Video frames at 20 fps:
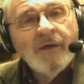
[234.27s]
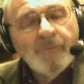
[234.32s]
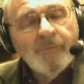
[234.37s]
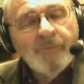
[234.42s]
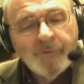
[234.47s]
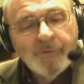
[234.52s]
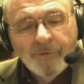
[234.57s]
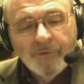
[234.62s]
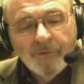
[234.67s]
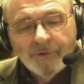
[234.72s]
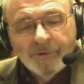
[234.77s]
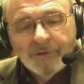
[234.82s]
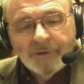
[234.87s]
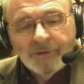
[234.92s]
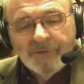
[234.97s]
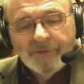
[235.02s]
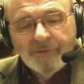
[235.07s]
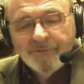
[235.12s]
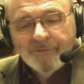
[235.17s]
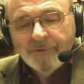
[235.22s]

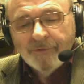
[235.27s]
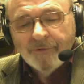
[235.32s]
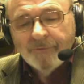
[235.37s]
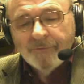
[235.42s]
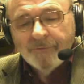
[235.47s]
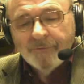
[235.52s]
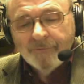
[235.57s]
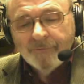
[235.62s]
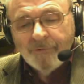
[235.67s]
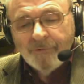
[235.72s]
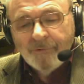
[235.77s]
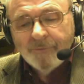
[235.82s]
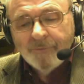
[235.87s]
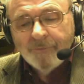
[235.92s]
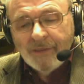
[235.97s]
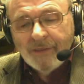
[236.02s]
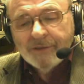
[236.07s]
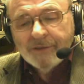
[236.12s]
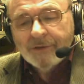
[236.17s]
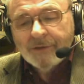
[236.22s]
Purity for the new
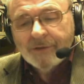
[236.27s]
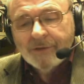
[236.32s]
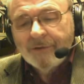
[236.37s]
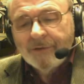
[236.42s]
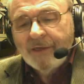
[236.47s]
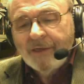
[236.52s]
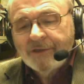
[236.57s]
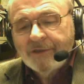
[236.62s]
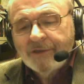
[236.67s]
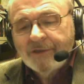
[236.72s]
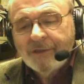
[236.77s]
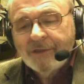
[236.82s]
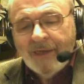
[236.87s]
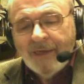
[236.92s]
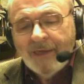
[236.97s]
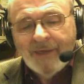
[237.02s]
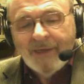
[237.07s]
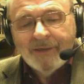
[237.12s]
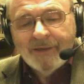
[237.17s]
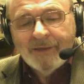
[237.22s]
Mason has the
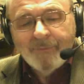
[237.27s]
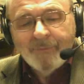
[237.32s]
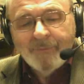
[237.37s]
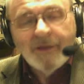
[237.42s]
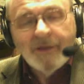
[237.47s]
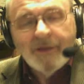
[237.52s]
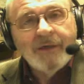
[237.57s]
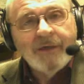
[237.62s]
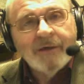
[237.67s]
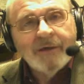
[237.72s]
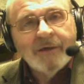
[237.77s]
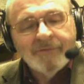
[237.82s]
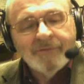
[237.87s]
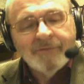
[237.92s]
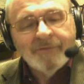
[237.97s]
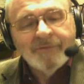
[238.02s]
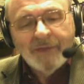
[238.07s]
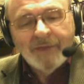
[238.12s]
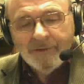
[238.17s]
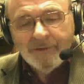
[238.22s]
added meaning of
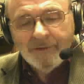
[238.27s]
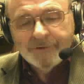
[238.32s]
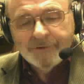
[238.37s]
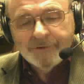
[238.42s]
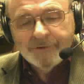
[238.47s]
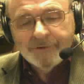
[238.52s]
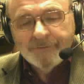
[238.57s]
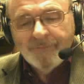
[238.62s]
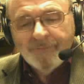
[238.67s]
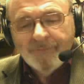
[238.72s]
knowledge